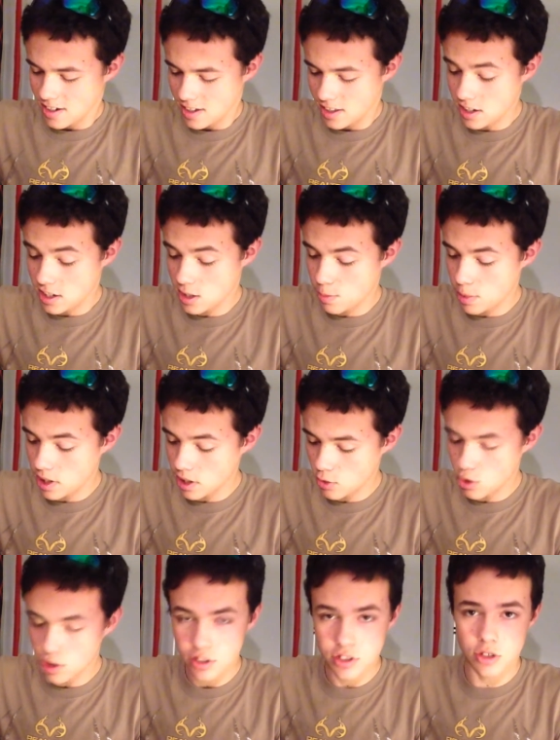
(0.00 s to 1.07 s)
And this spinning
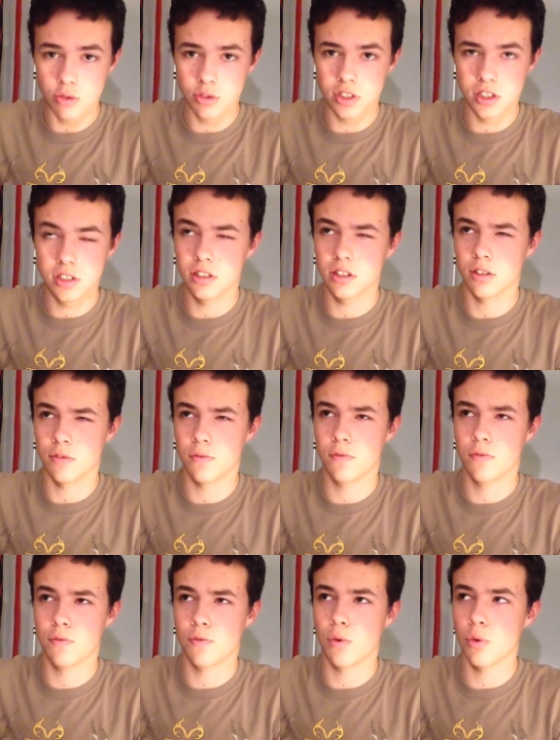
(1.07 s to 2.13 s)
reel is only
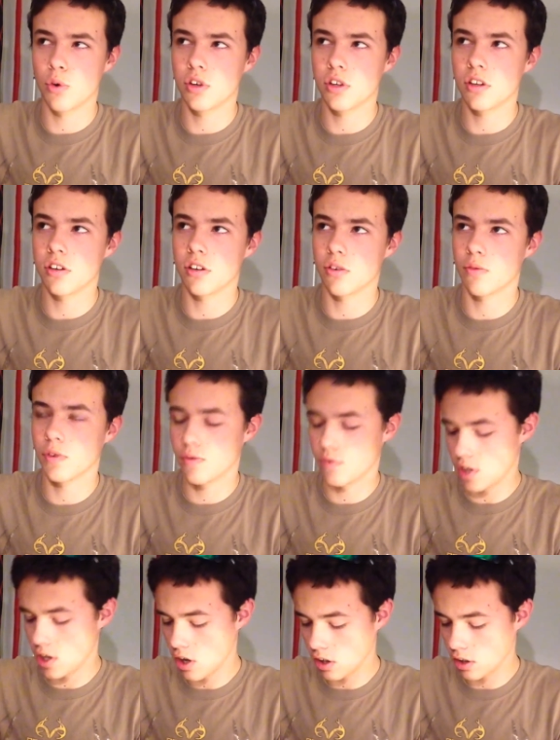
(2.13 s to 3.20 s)
a $40 or
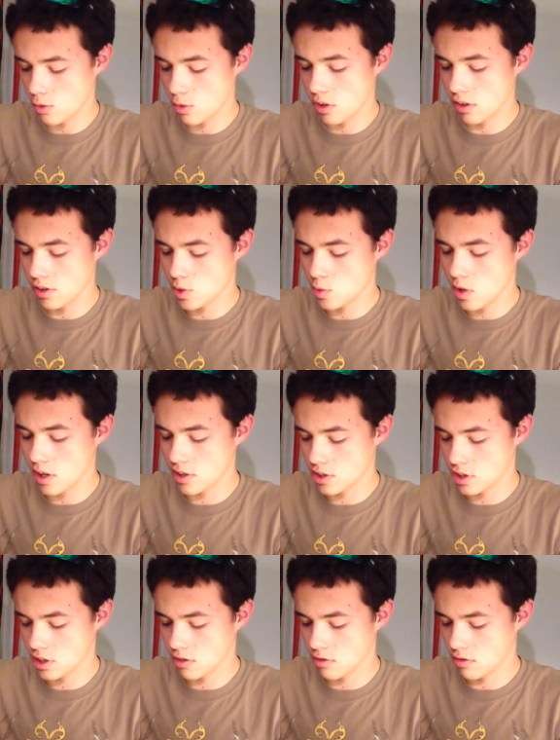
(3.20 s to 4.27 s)
$50 reel as well,
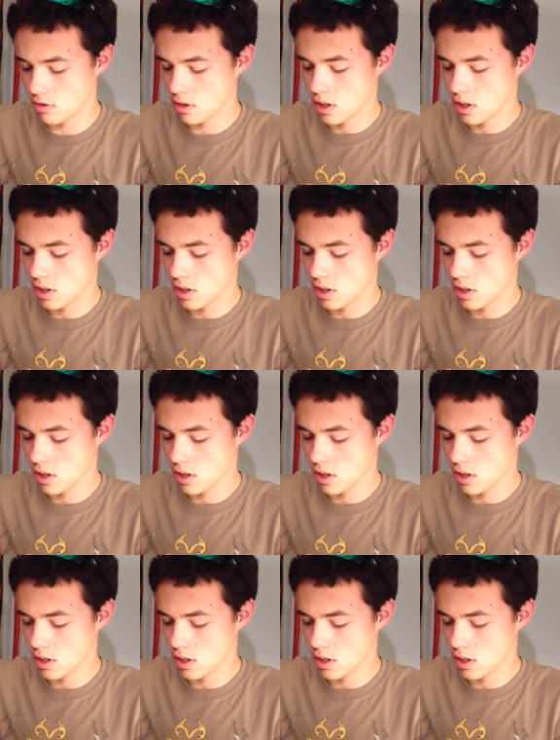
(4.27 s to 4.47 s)
so